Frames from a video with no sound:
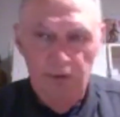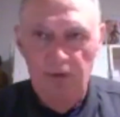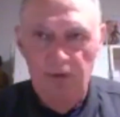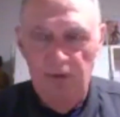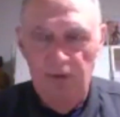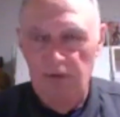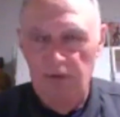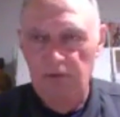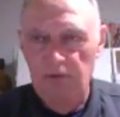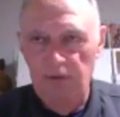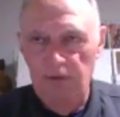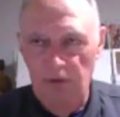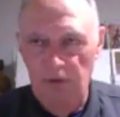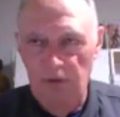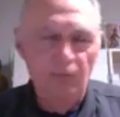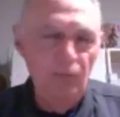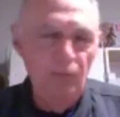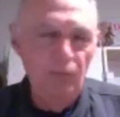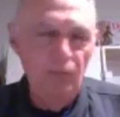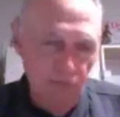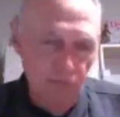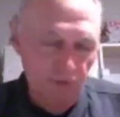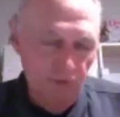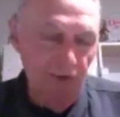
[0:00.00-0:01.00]
and it
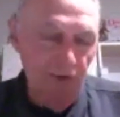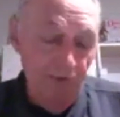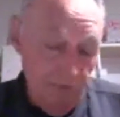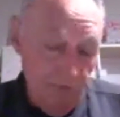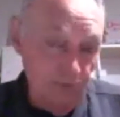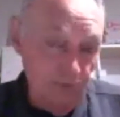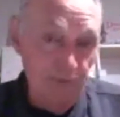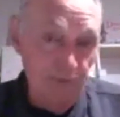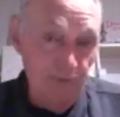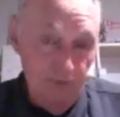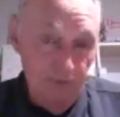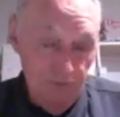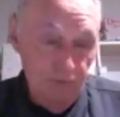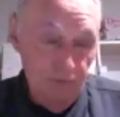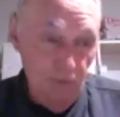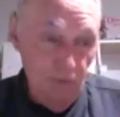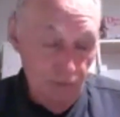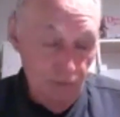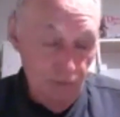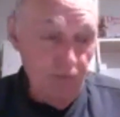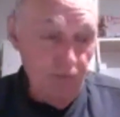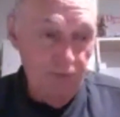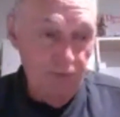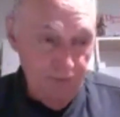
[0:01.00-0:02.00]
was
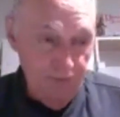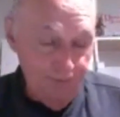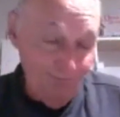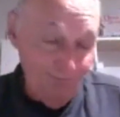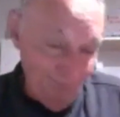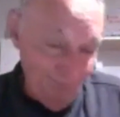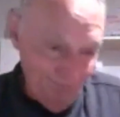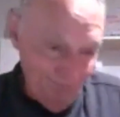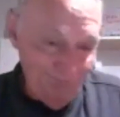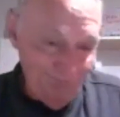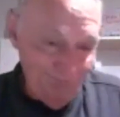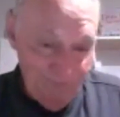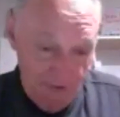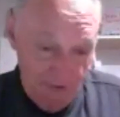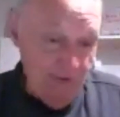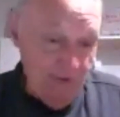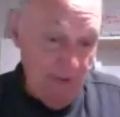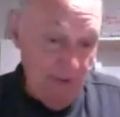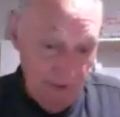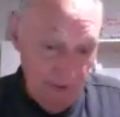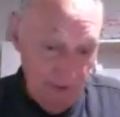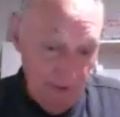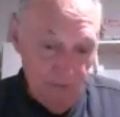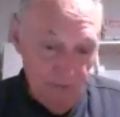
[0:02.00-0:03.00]
mostly
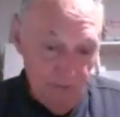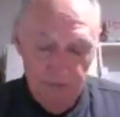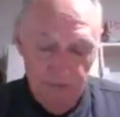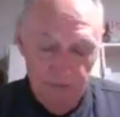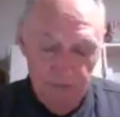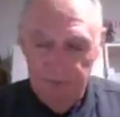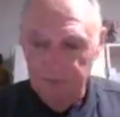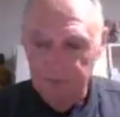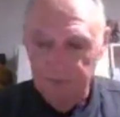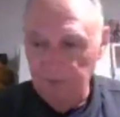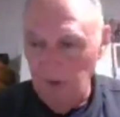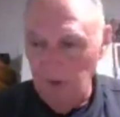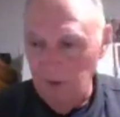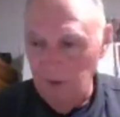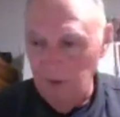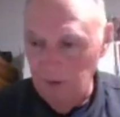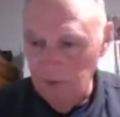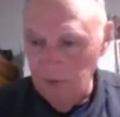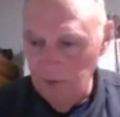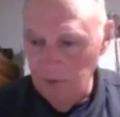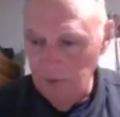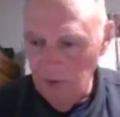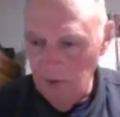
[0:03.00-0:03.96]
teenagers, kind of,